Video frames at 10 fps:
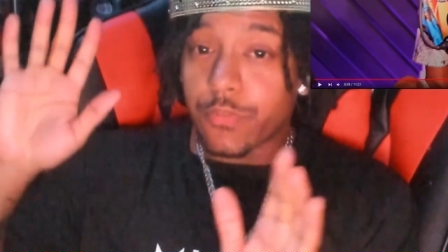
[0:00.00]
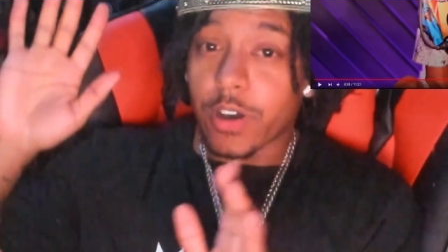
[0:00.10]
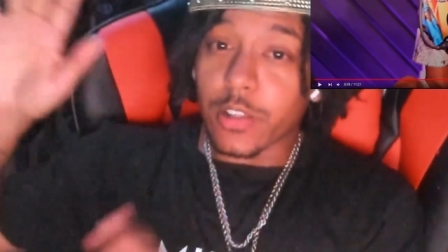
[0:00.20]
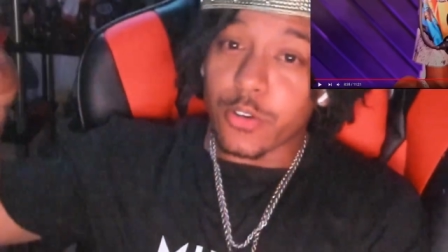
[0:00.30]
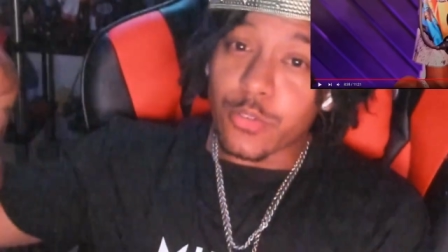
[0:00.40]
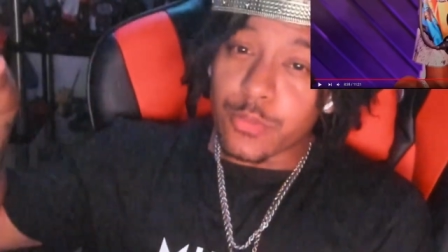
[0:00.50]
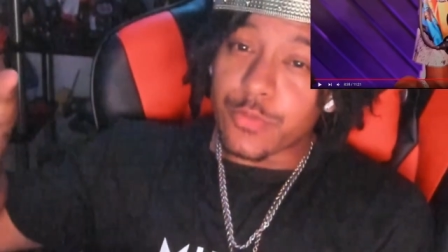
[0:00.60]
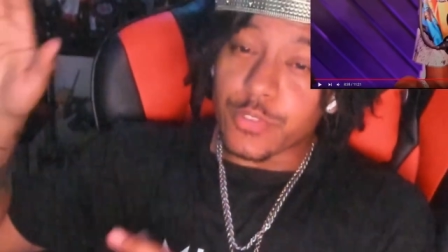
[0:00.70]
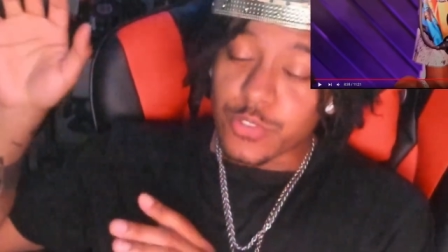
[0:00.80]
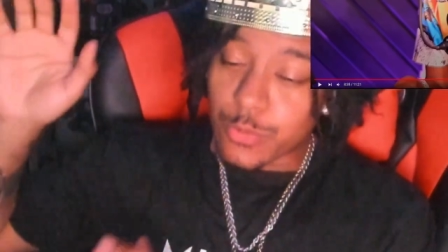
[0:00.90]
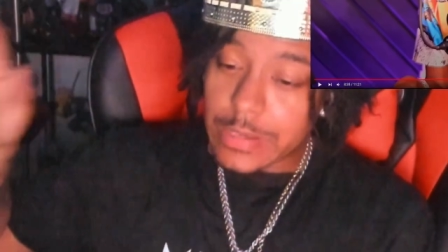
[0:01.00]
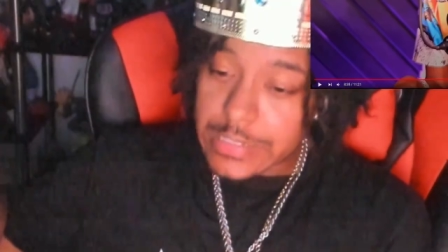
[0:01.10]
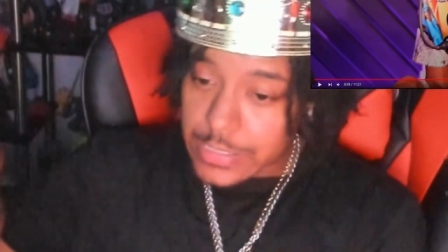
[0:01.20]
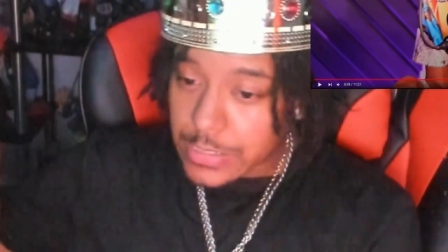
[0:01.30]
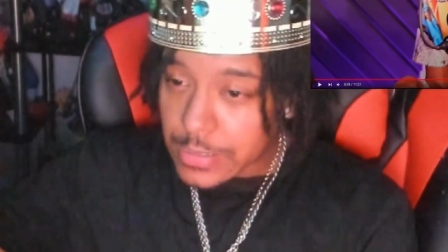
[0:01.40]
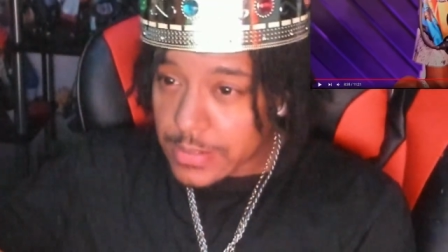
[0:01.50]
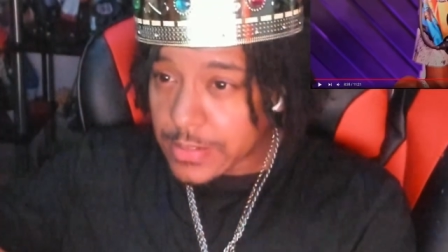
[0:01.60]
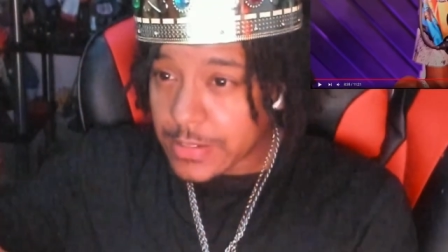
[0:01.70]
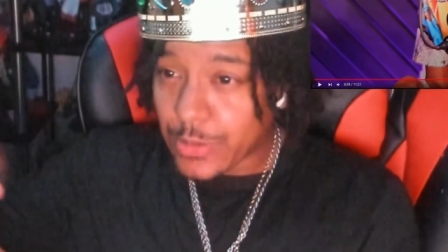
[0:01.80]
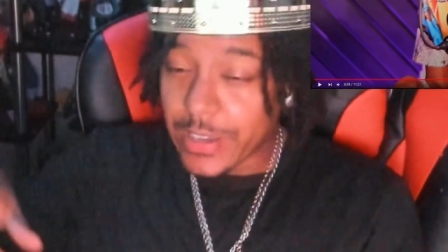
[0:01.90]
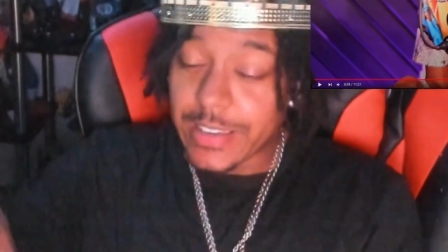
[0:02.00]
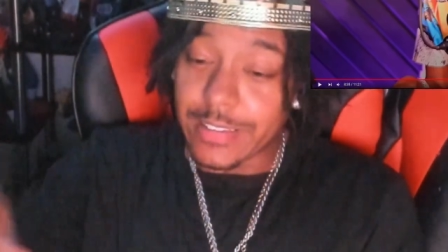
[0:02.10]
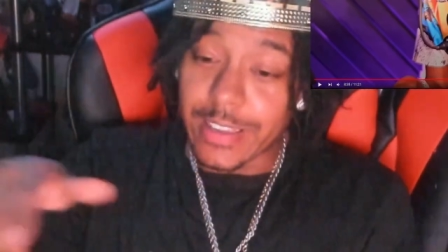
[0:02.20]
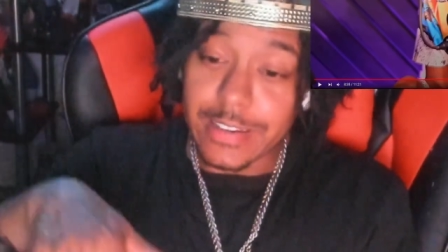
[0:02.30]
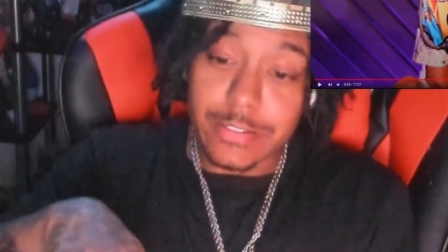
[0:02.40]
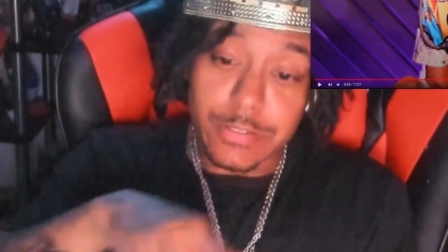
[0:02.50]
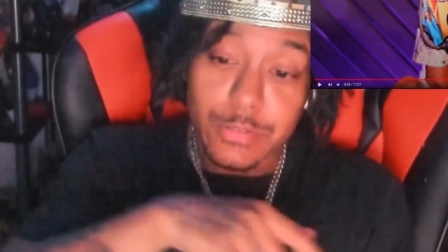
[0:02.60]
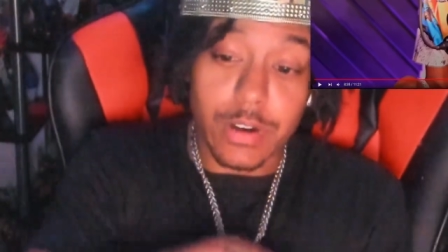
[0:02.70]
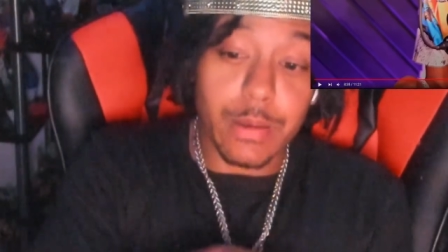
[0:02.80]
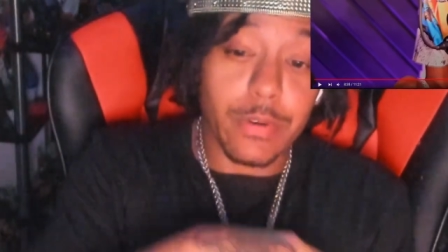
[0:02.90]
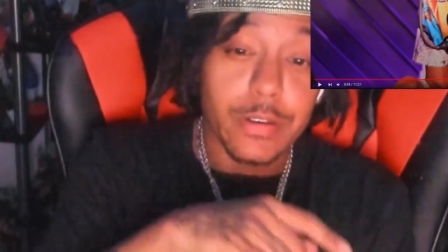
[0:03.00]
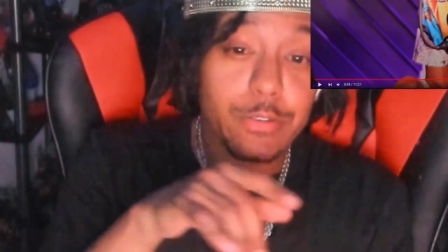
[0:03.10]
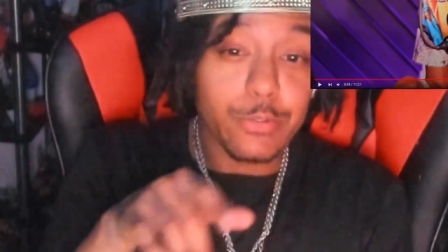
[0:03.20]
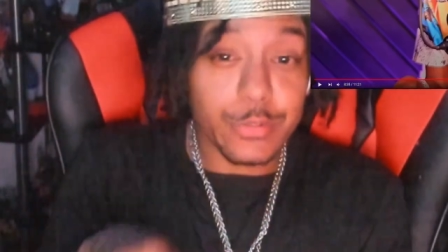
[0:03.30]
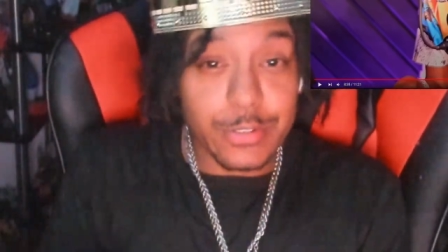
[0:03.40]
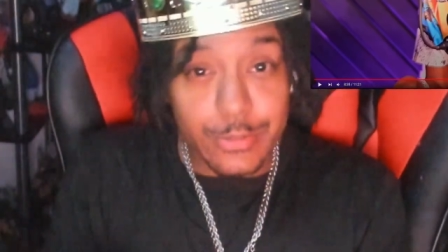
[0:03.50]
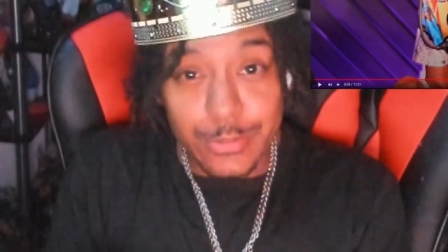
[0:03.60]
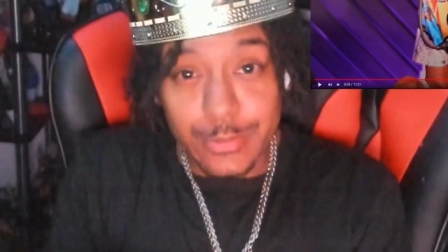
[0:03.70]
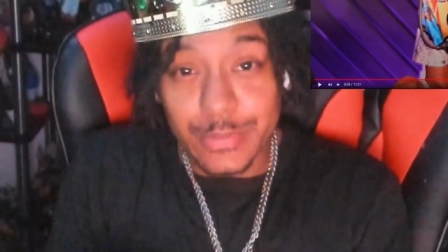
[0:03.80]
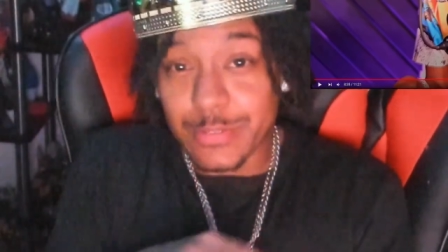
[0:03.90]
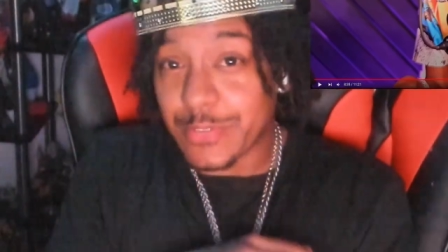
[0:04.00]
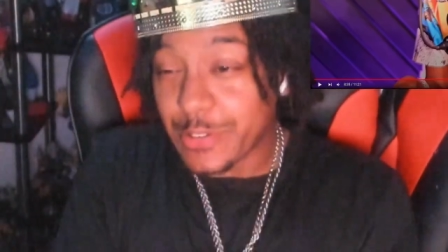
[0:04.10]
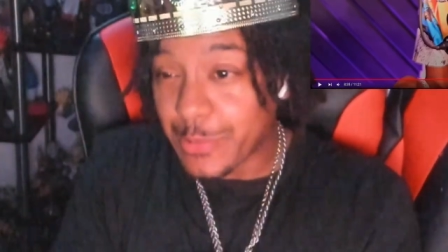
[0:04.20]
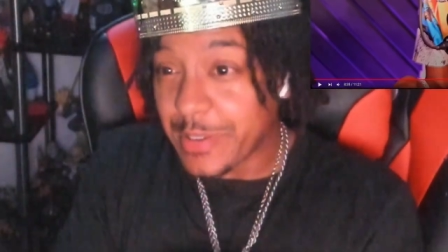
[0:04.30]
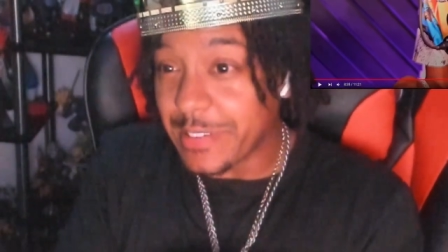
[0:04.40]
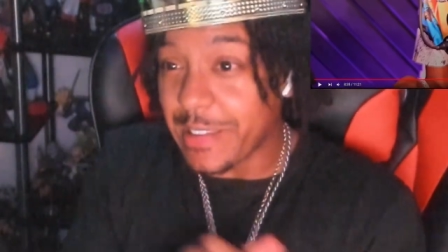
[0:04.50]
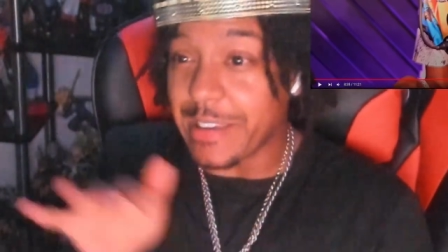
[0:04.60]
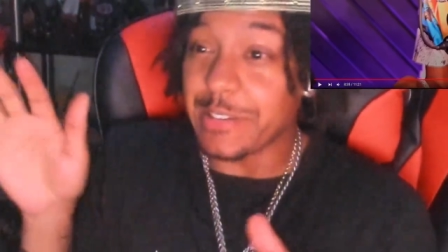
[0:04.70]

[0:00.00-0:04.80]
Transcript: follow for Twitch. Go ahead, like and subscribe on YouTube. You feel me? Like,